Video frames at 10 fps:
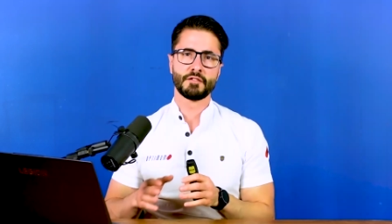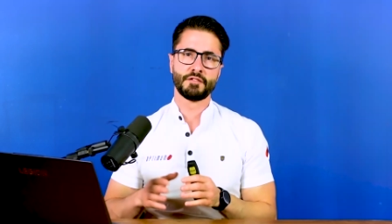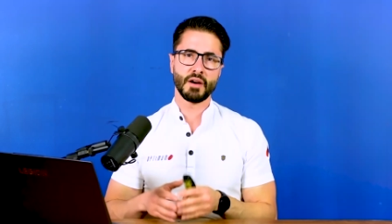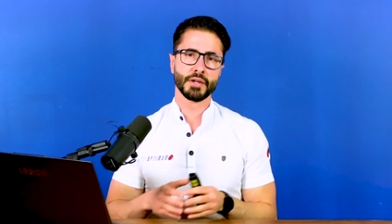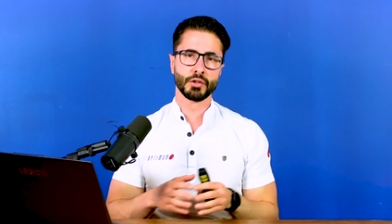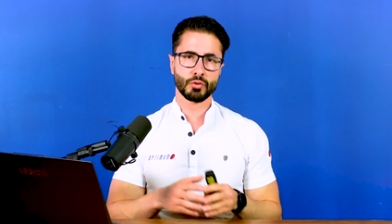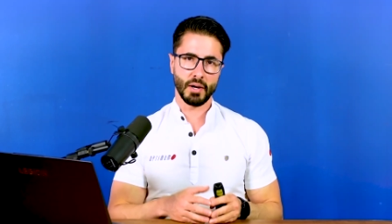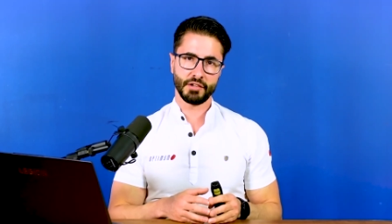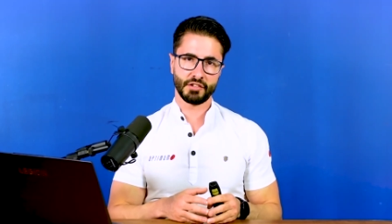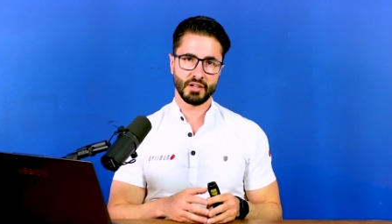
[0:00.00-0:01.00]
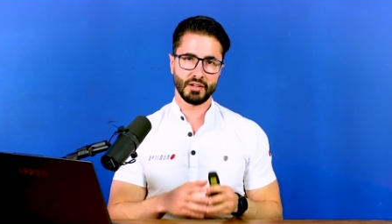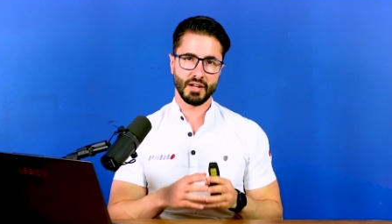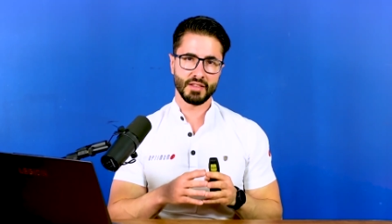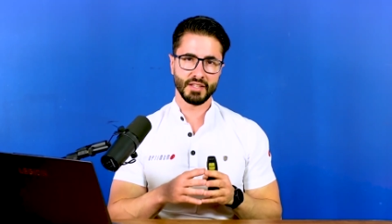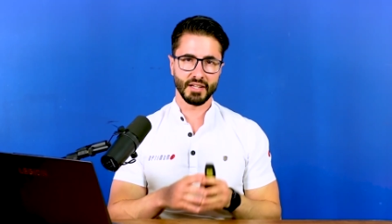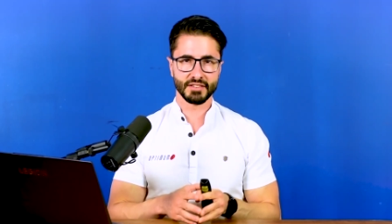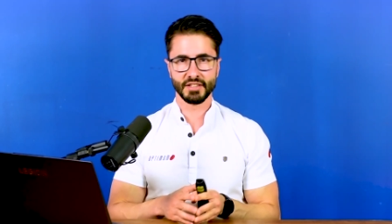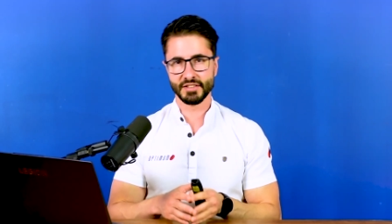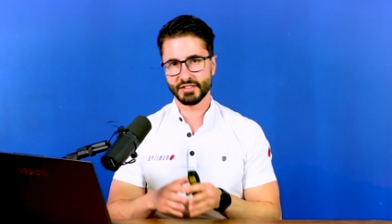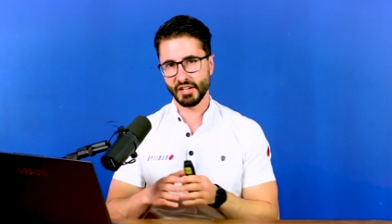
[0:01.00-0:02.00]
is a very good question and the
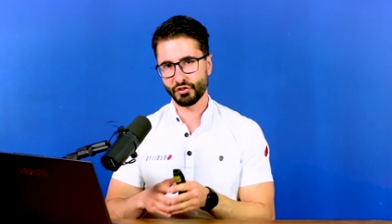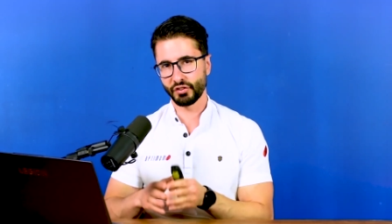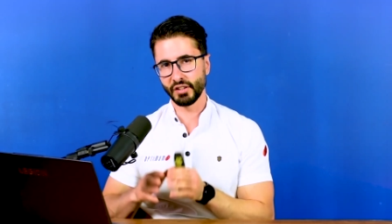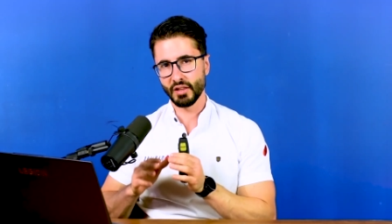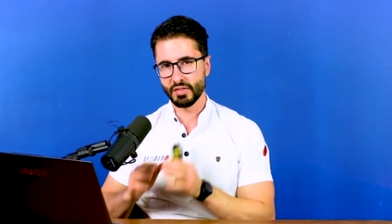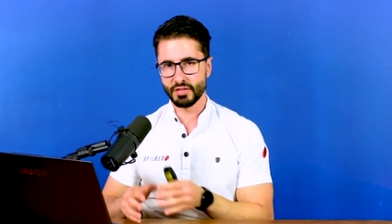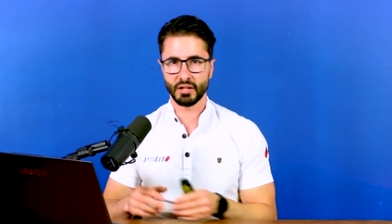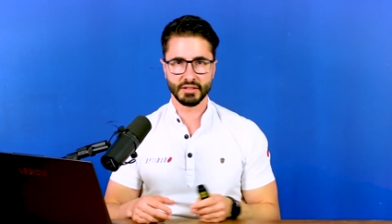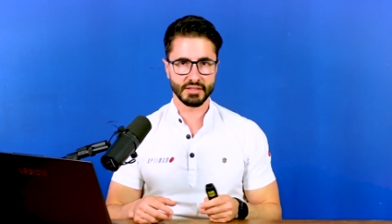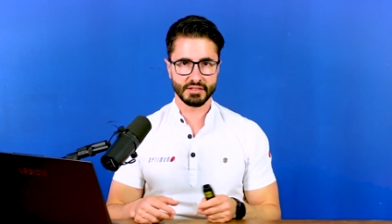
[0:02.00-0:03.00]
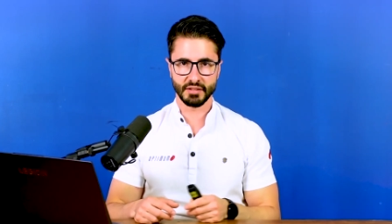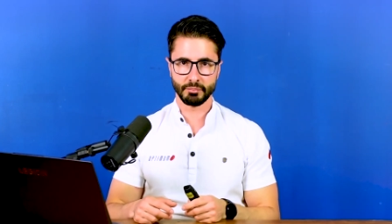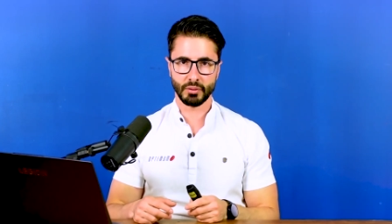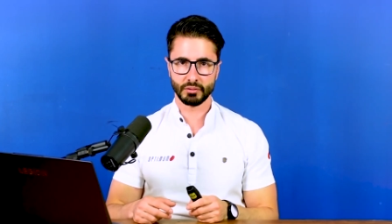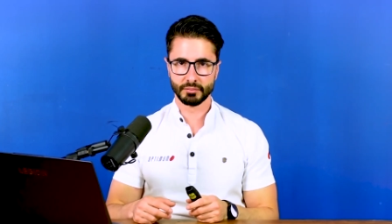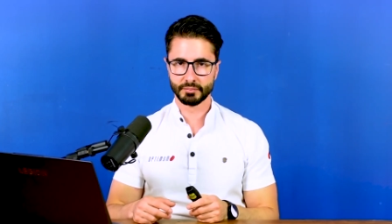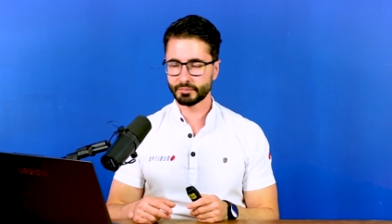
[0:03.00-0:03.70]
answer is actually not that simple.